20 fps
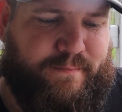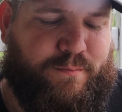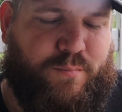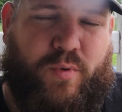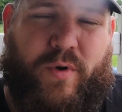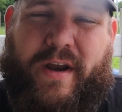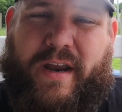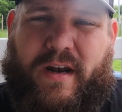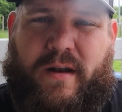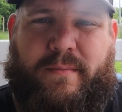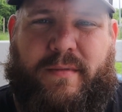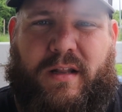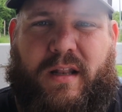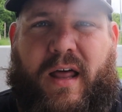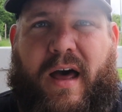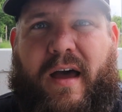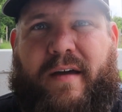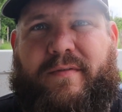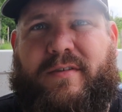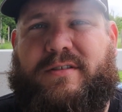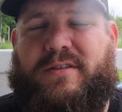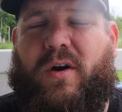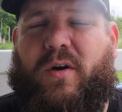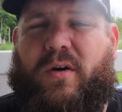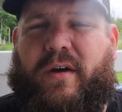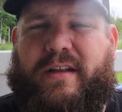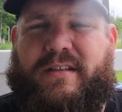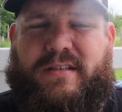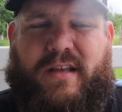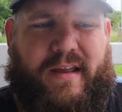bringing them to life. It's
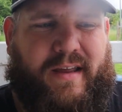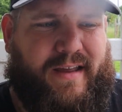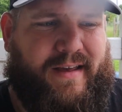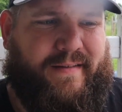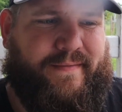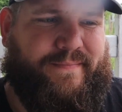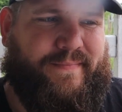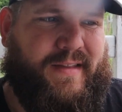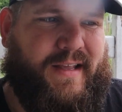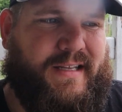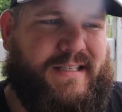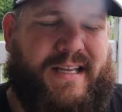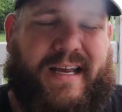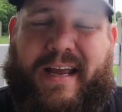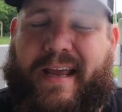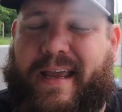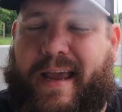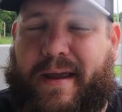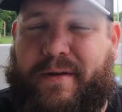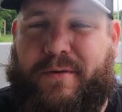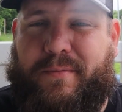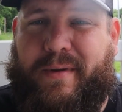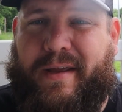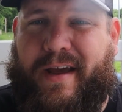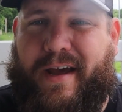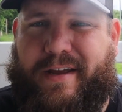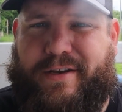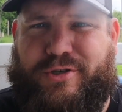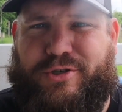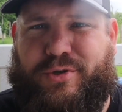like a game to me.
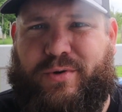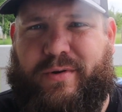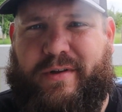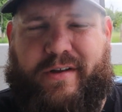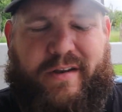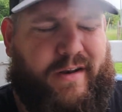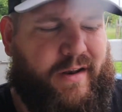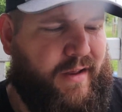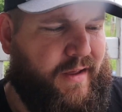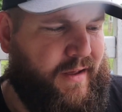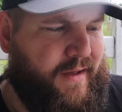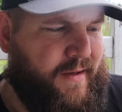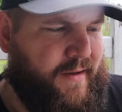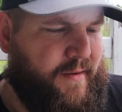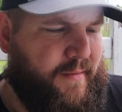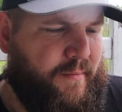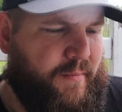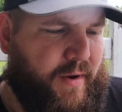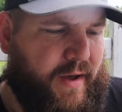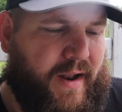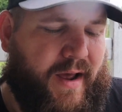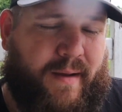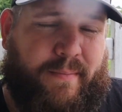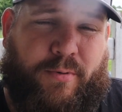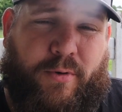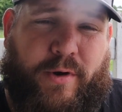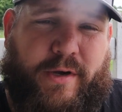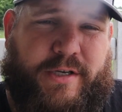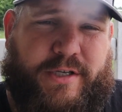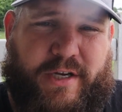I enjoy it. But I
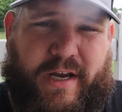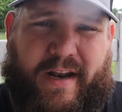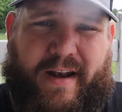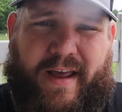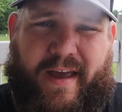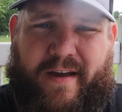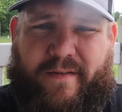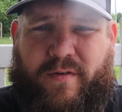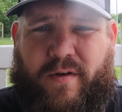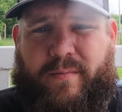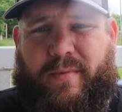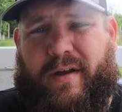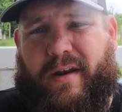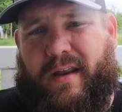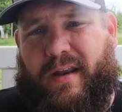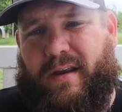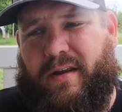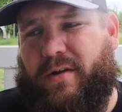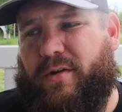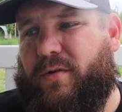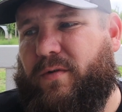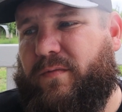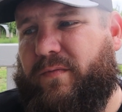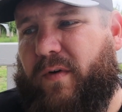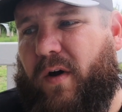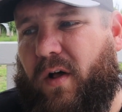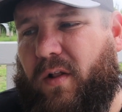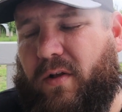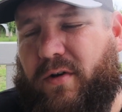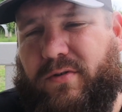appreciate everybody who
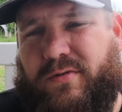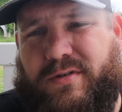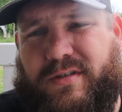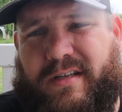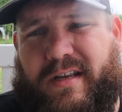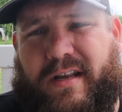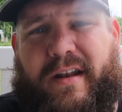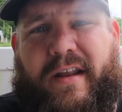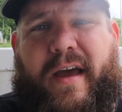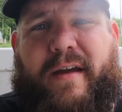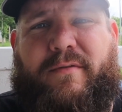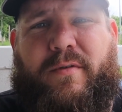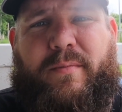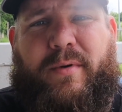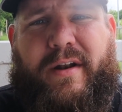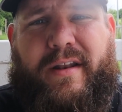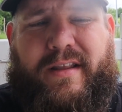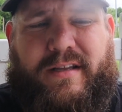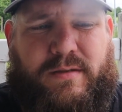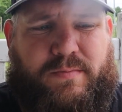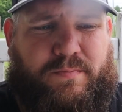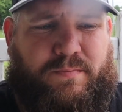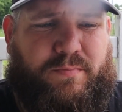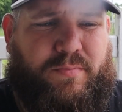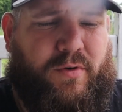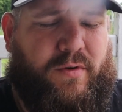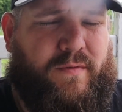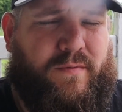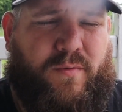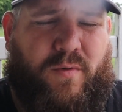follows and everybody that's
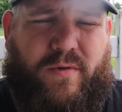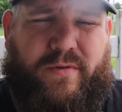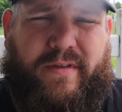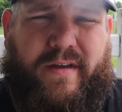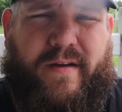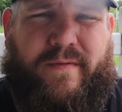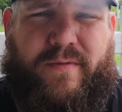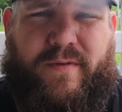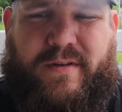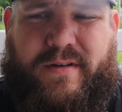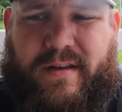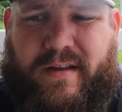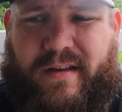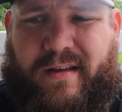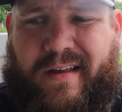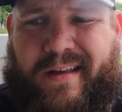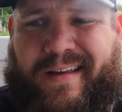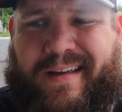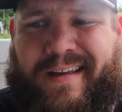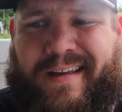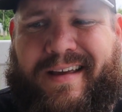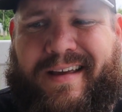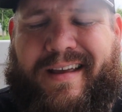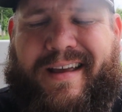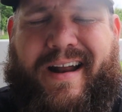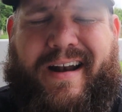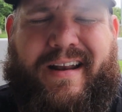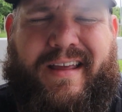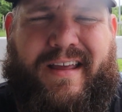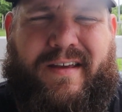put forth effort to
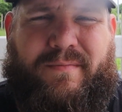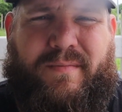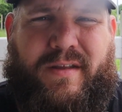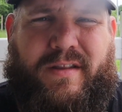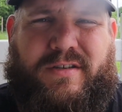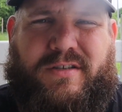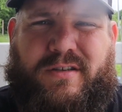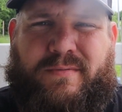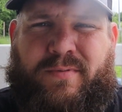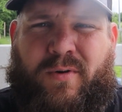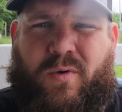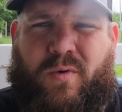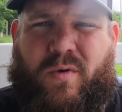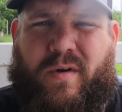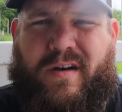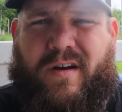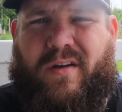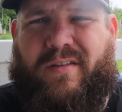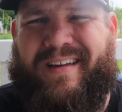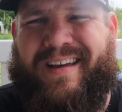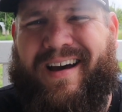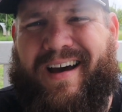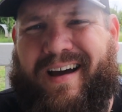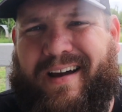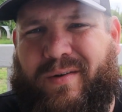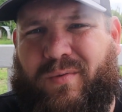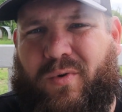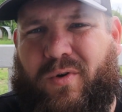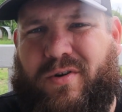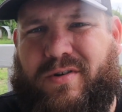kind of give me the support and all the
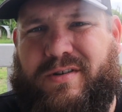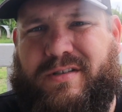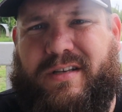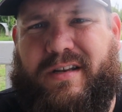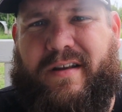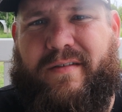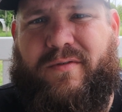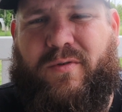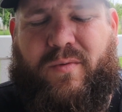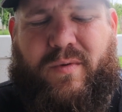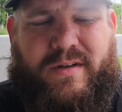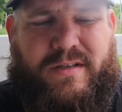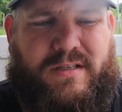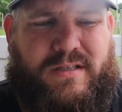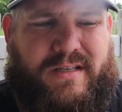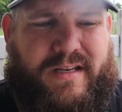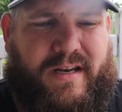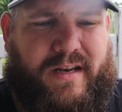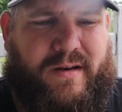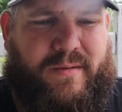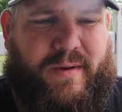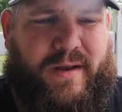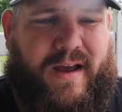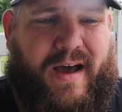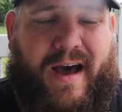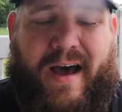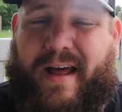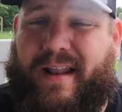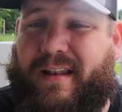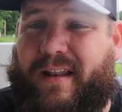kind words that everyone's sending to me.
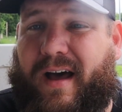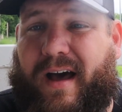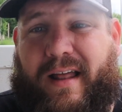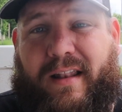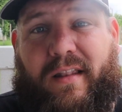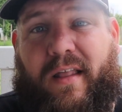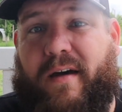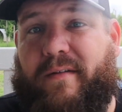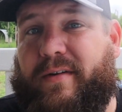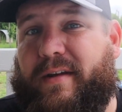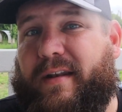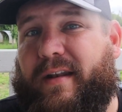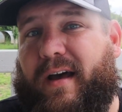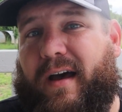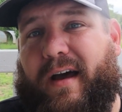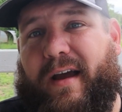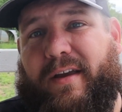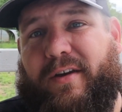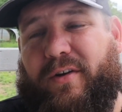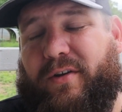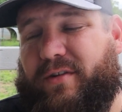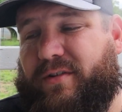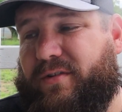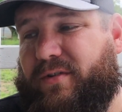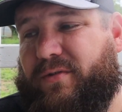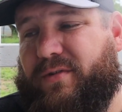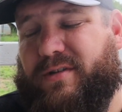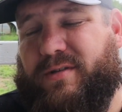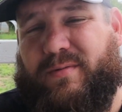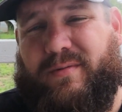I love it. I couldn't
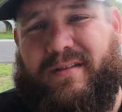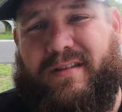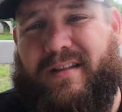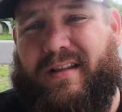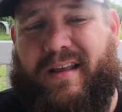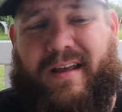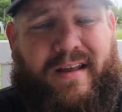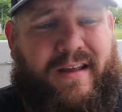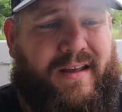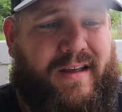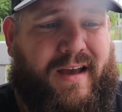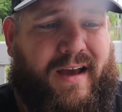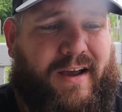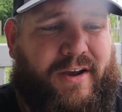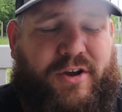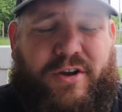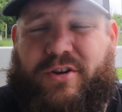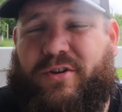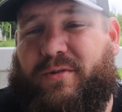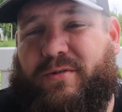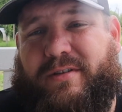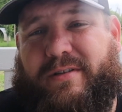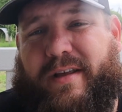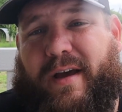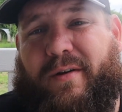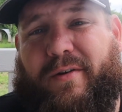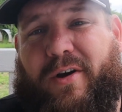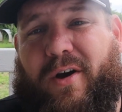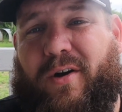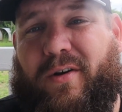do this
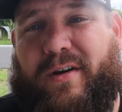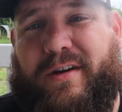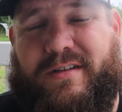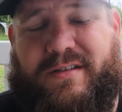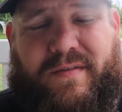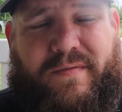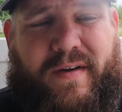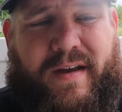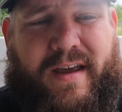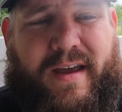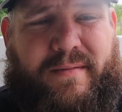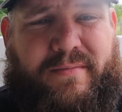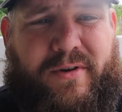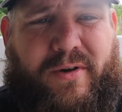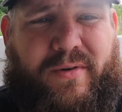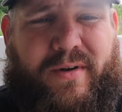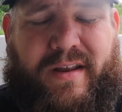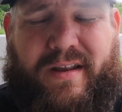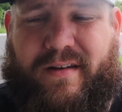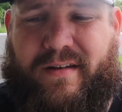without y'all, because if I kept doing it